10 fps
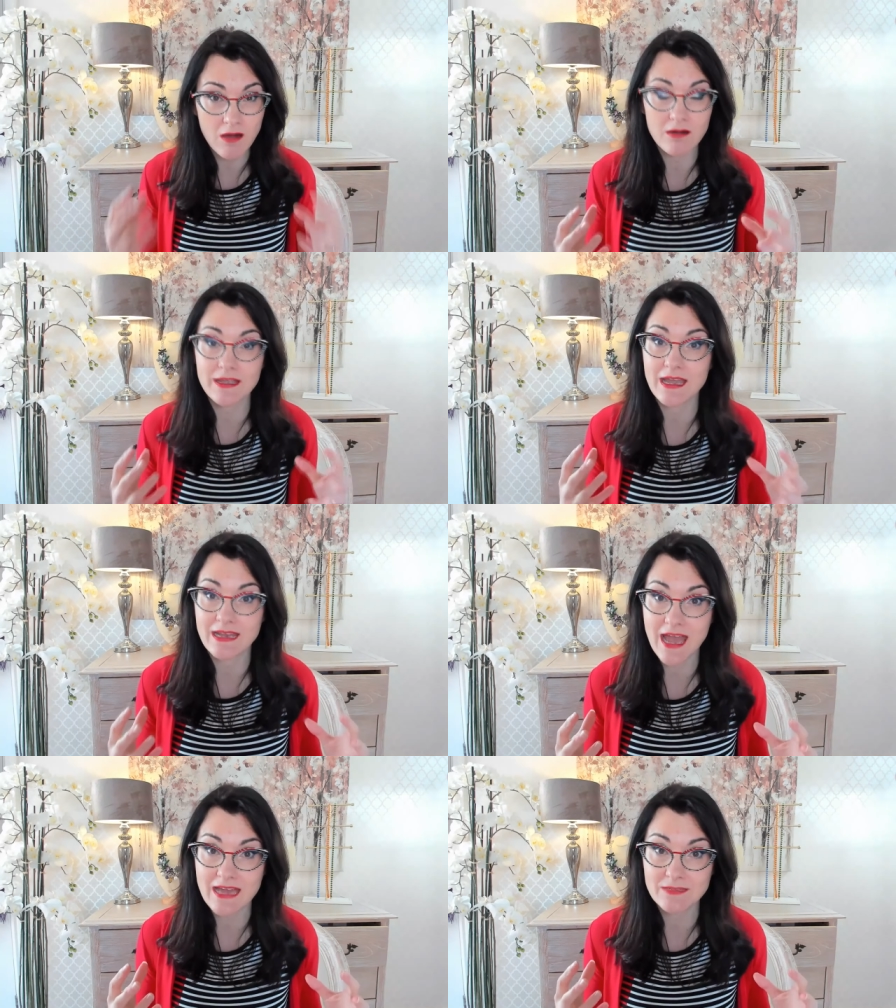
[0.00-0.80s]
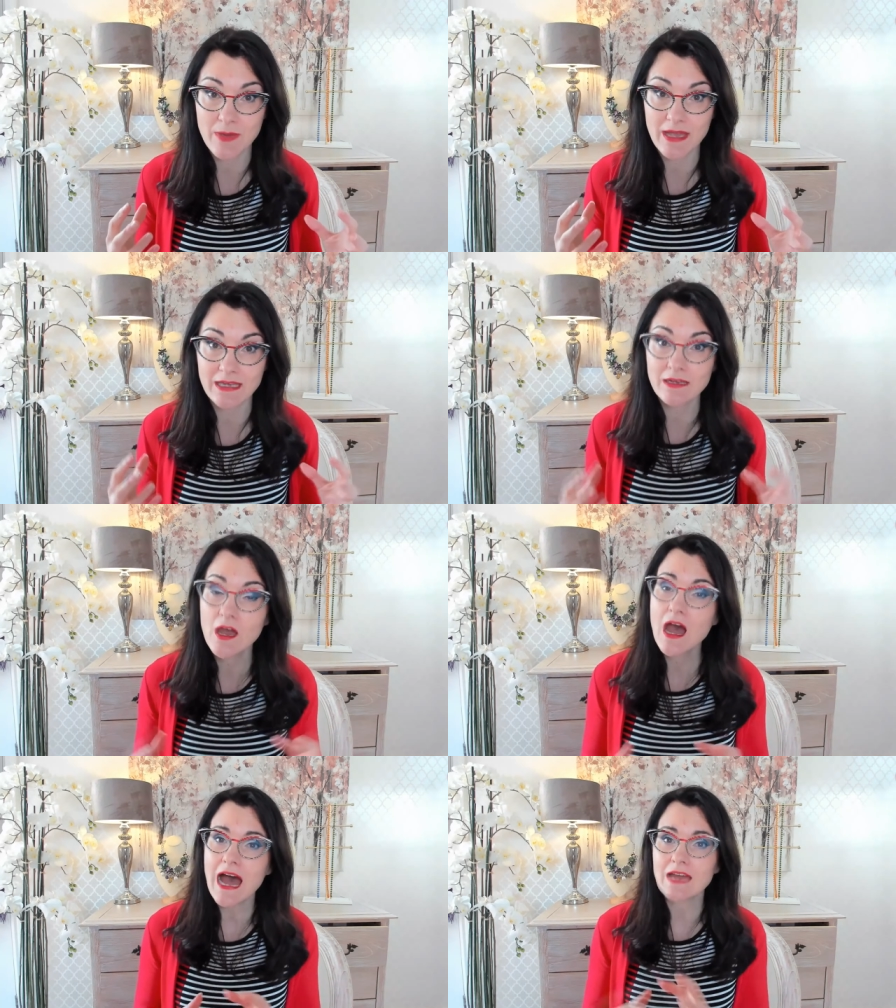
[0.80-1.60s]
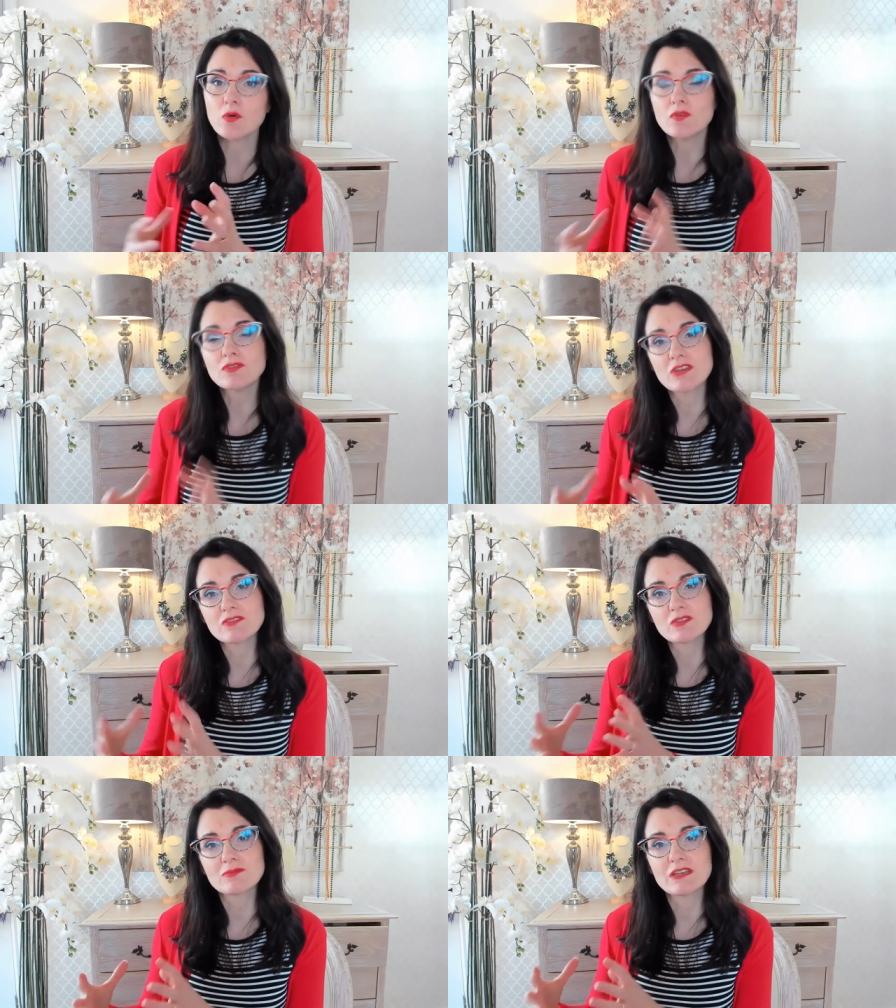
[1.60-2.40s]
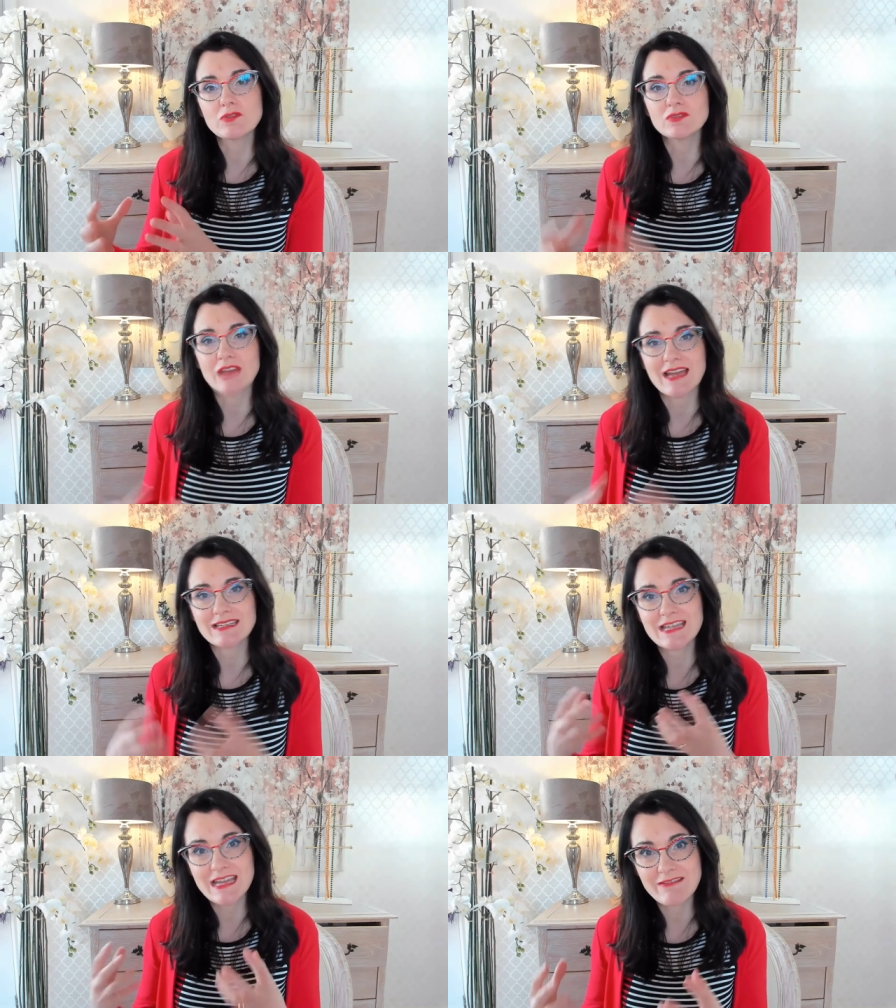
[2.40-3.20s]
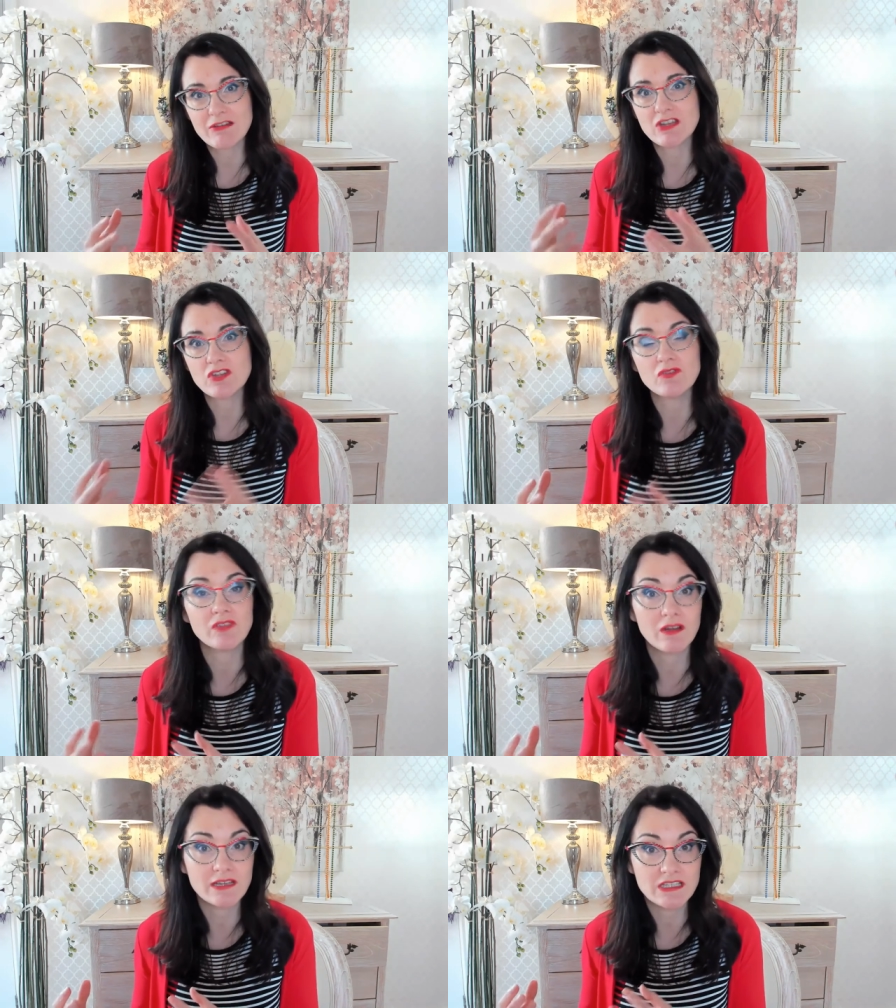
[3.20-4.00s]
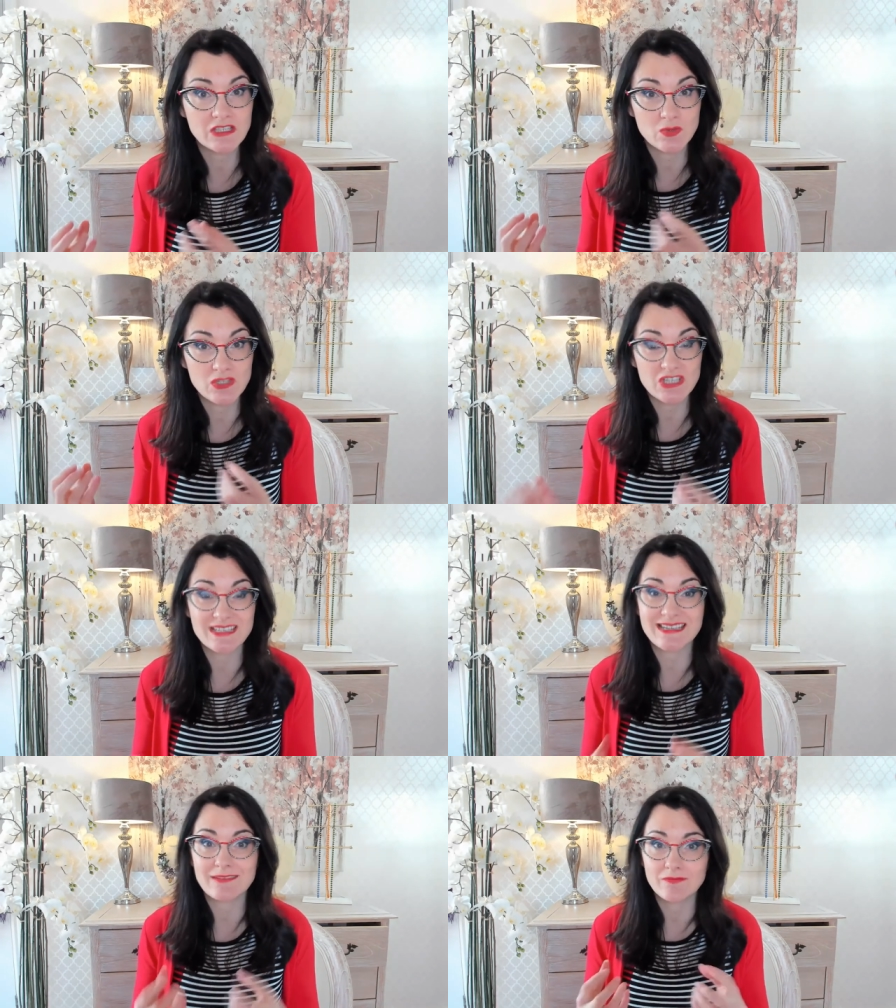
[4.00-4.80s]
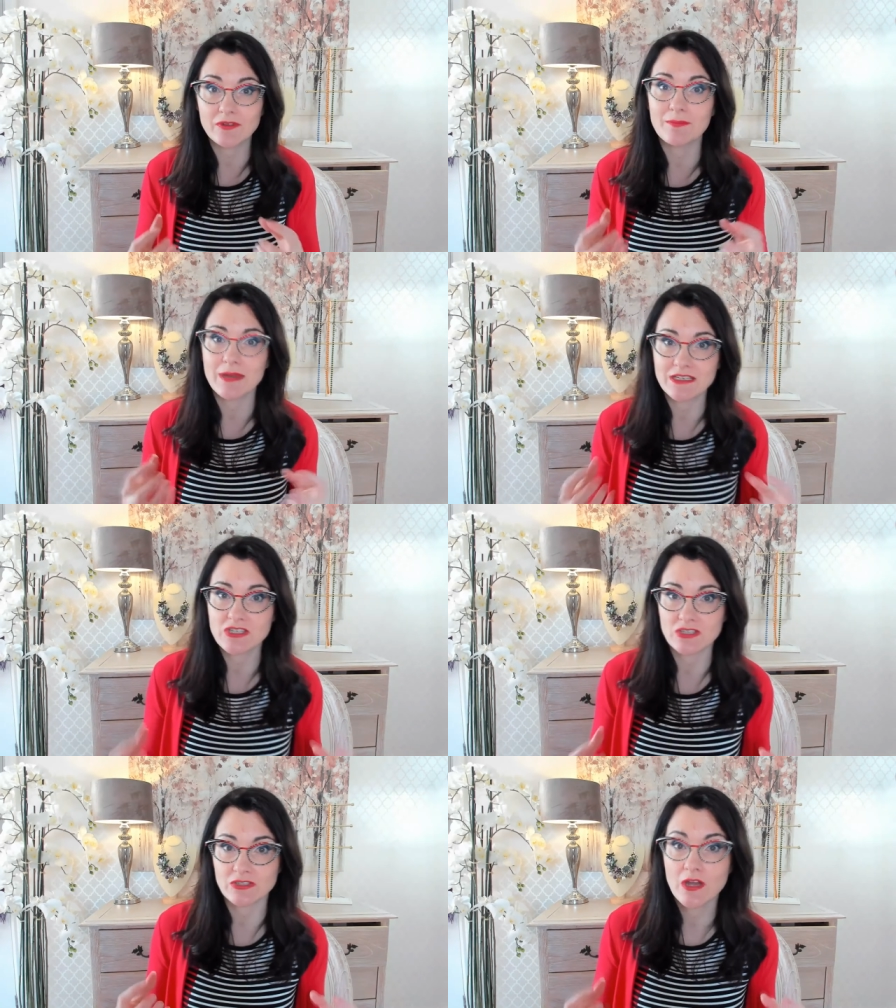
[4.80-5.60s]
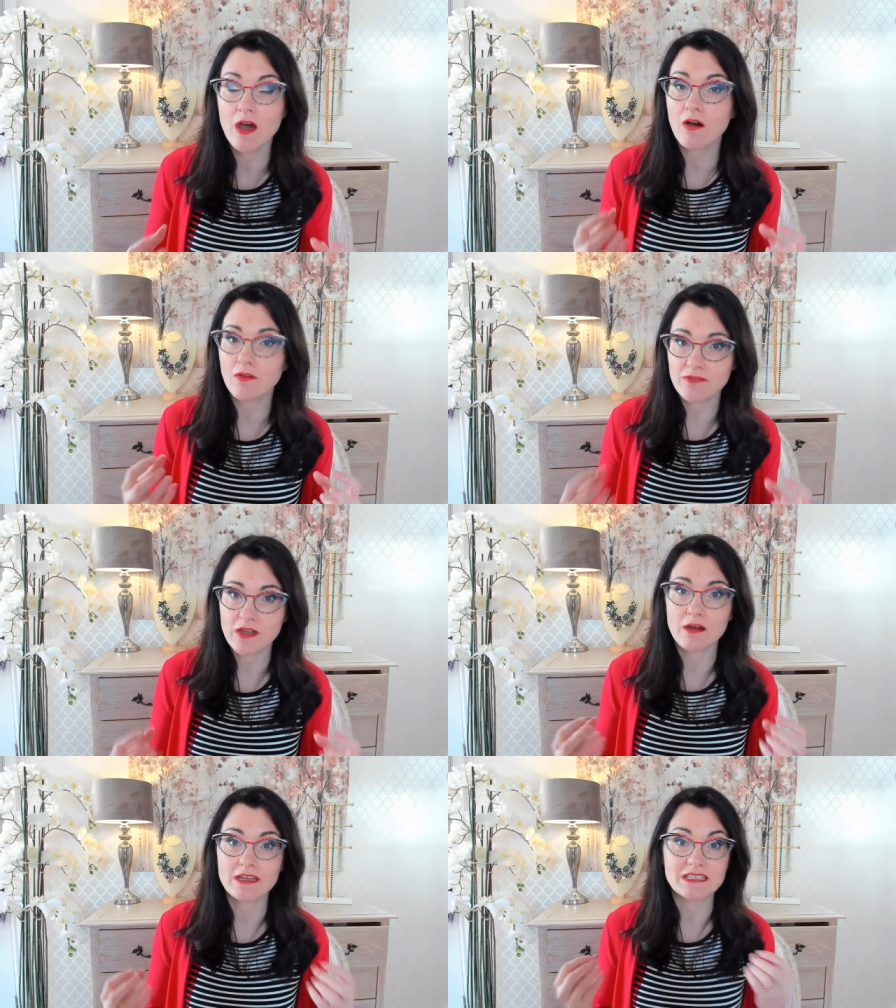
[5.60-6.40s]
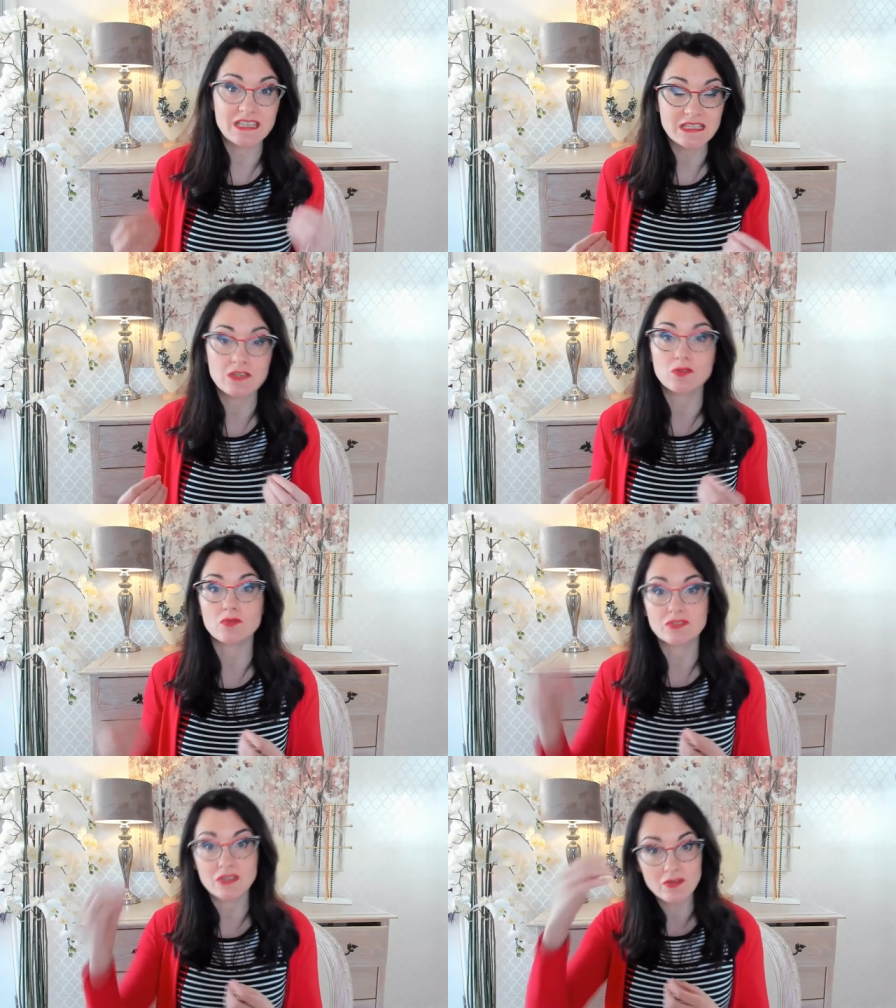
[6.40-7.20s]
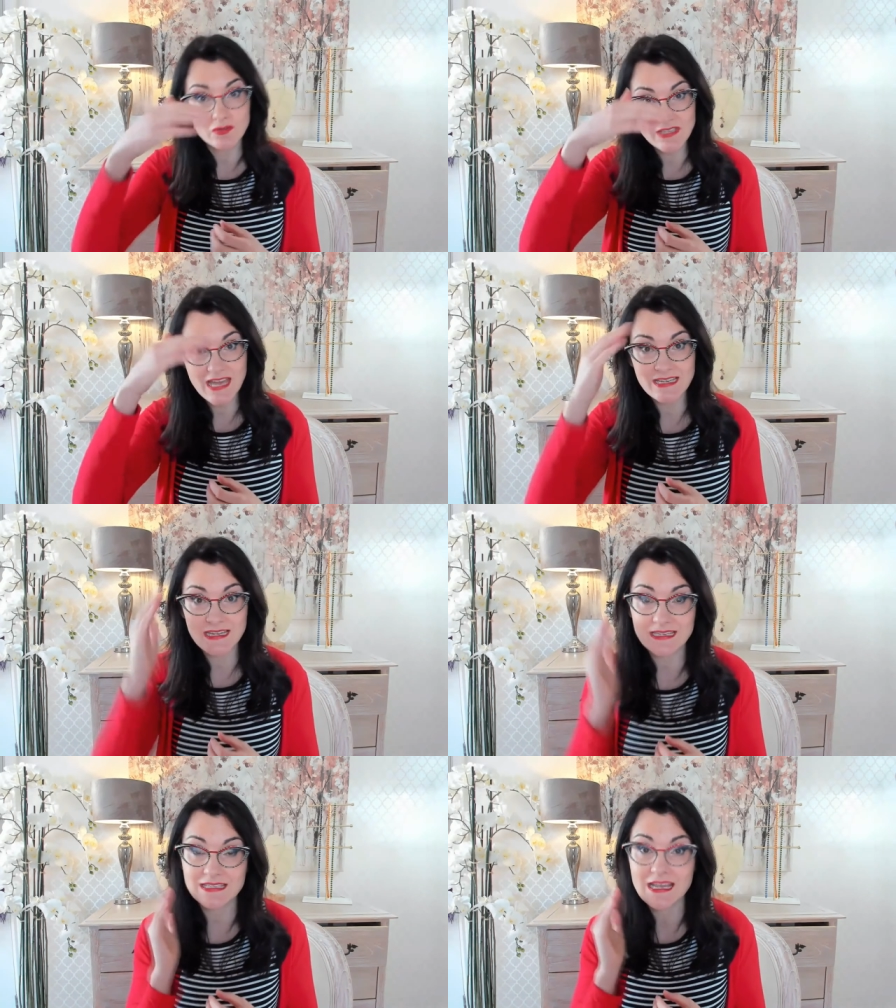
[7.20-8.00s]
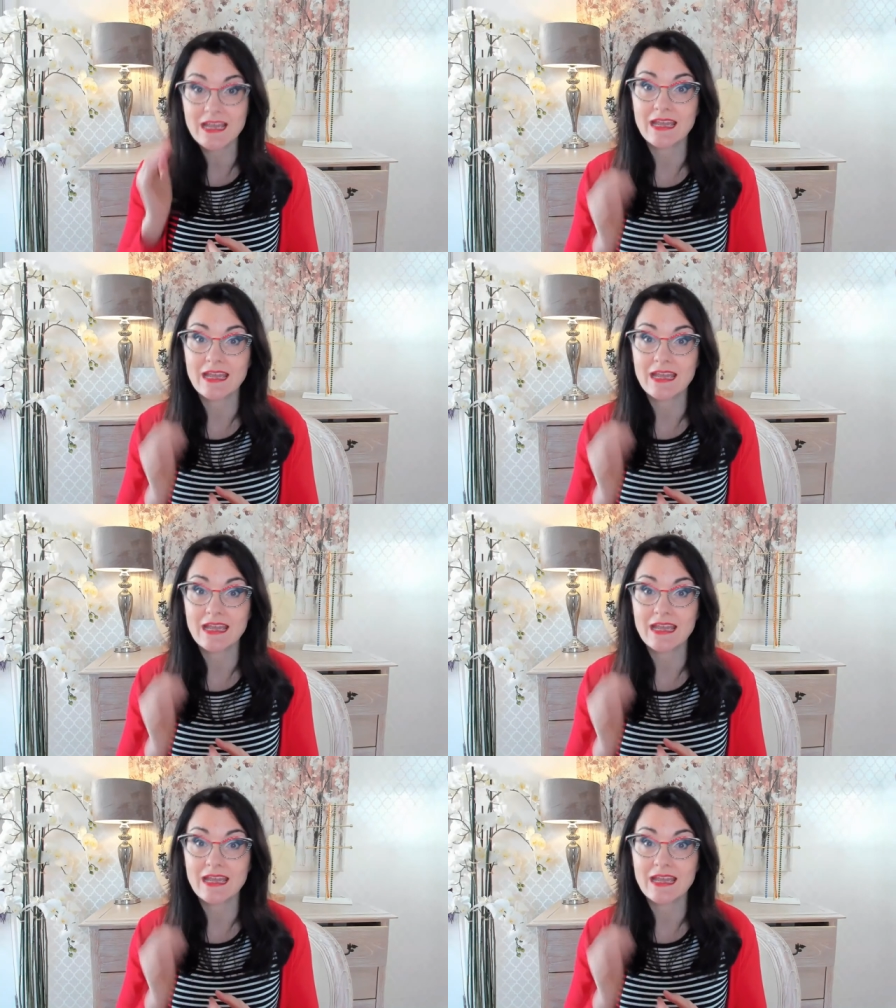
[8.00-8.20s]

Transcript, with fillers: eye and head pain, and also something called anterior uveitis, which is an inflammation of the eyes. This can also cause headaches